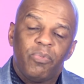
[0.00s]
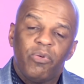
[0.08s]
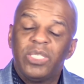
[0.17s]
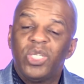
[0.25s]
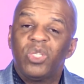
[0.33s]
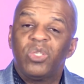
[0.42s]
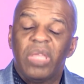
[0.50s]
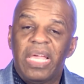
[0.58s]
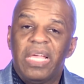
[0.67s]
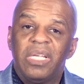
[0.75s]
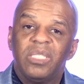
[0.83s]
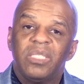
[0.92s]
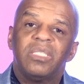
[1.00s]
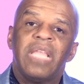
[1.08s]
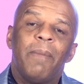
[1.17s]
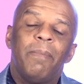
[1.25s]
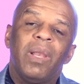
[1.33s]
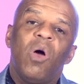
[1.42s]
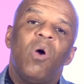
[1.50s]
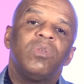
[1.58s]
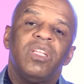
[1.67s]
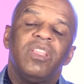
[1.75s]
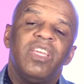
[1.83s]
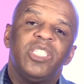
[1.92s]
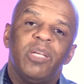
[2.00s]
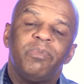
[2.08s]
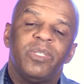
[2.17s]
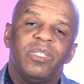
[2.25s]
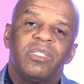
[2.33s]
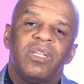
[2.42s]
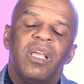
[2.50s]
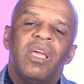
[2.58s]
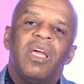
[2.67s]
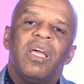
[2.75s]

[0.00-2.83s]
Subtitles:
precious things that belonged to the Egyptians.